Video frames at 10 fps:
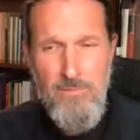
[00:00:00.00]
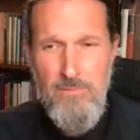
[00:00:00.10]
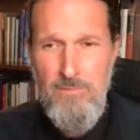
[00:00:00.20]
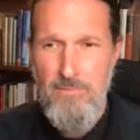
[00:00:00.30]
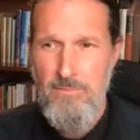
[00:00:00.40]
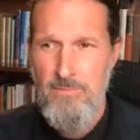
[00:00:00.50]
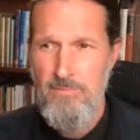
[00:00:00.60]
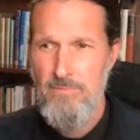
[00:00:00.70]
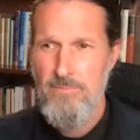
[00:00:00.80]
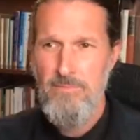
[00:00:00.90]

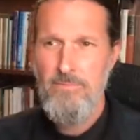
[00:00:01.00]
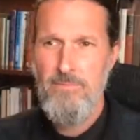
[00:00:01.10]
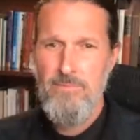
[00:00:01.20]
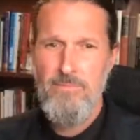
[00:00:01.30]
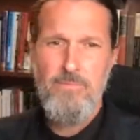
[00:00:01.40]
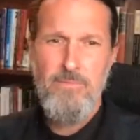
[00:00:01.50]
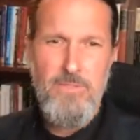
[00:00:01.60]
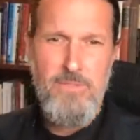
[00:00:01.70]
(silence)